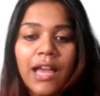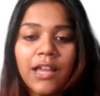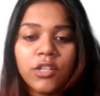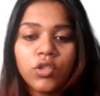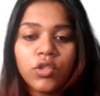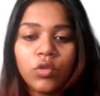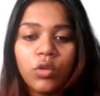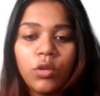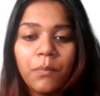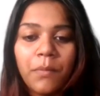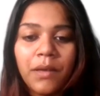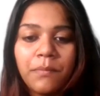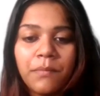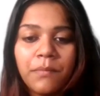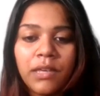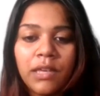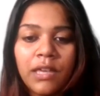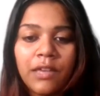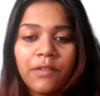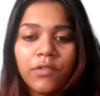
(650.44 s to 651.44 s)
as shown by
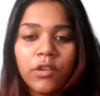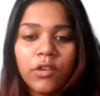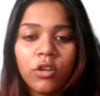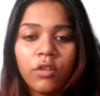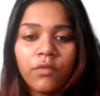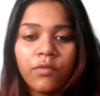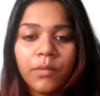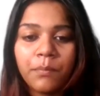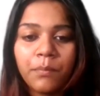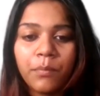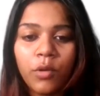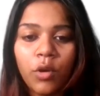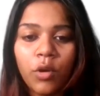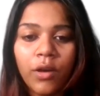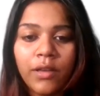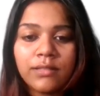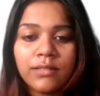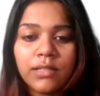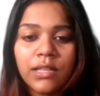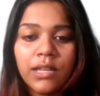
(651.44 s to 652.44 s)
behavior of
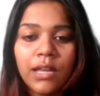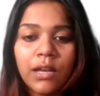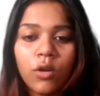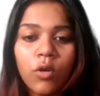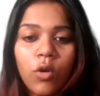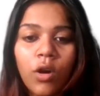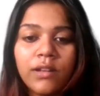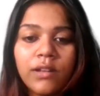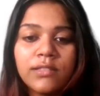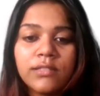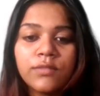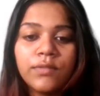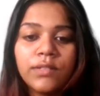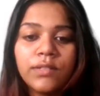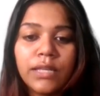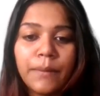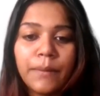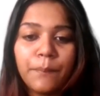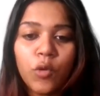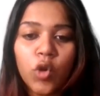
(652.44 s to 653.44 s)
employees in accordance with
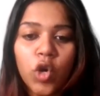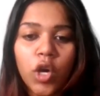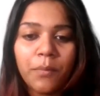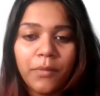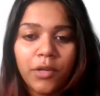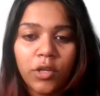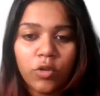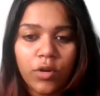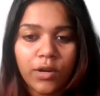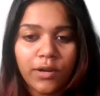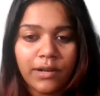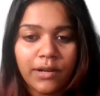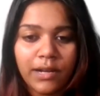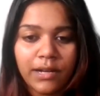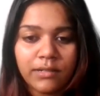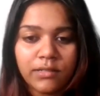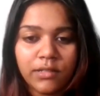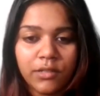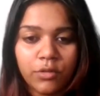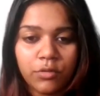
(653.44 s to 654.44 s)
employment
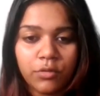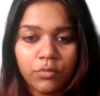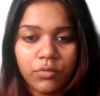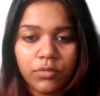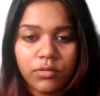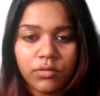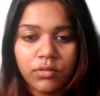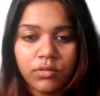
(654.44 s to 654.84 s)
contracts and rules.